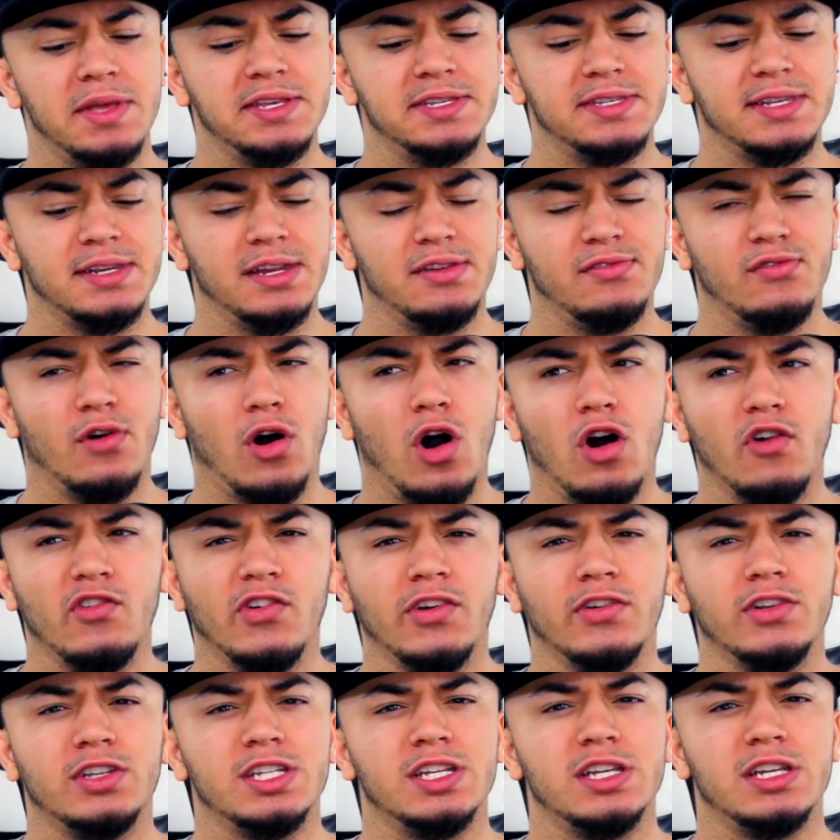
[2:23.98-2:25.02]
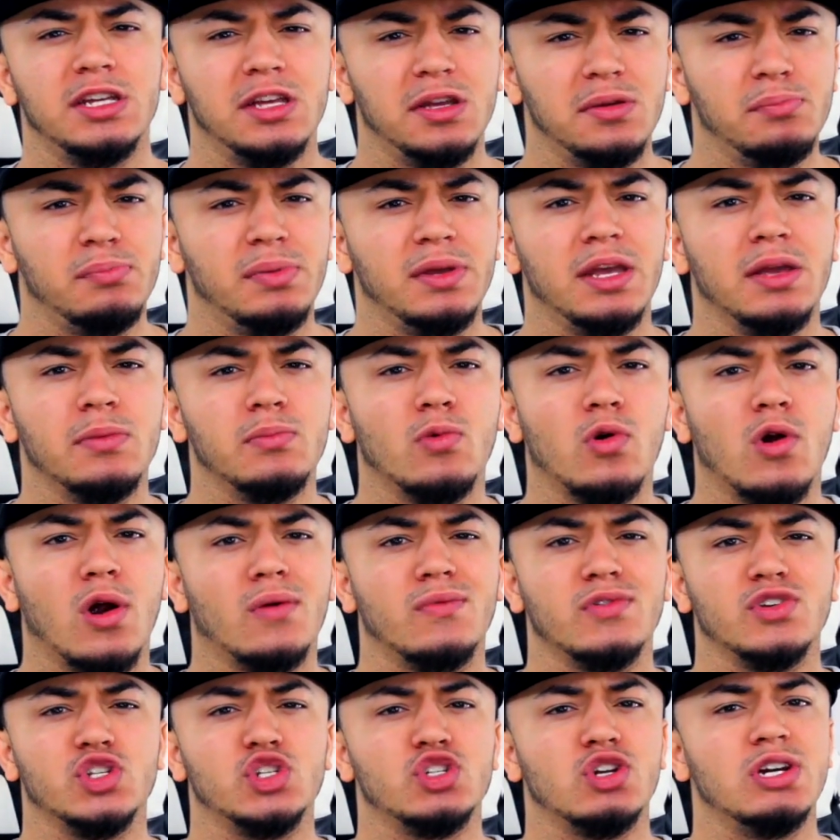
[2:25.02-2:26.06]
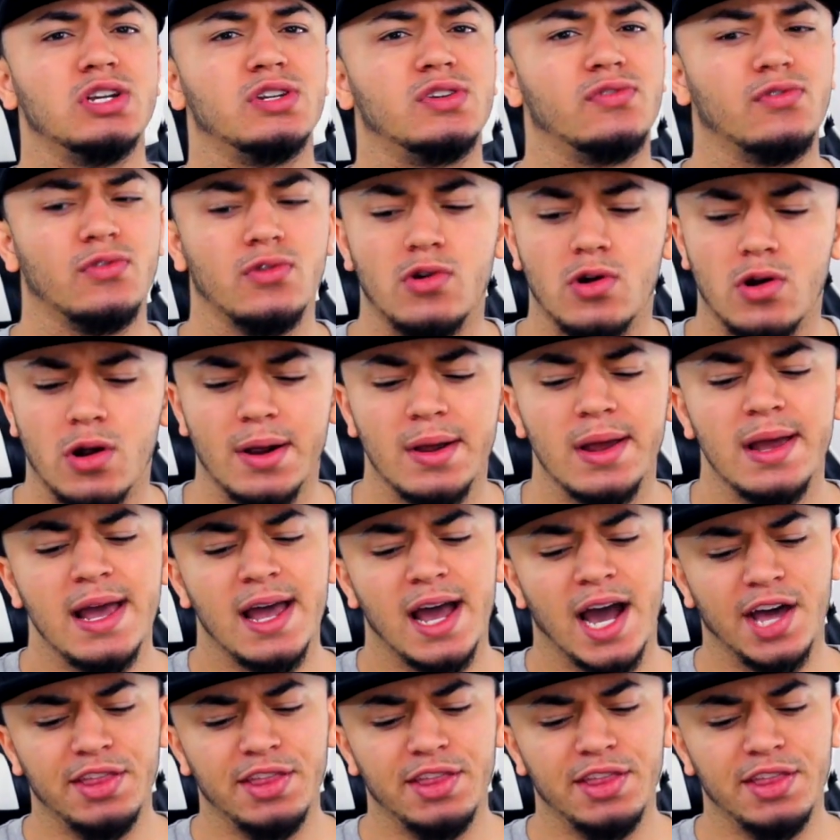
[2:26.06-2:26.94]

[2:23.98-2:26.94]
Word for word: is evolving to him being more of a stretch four.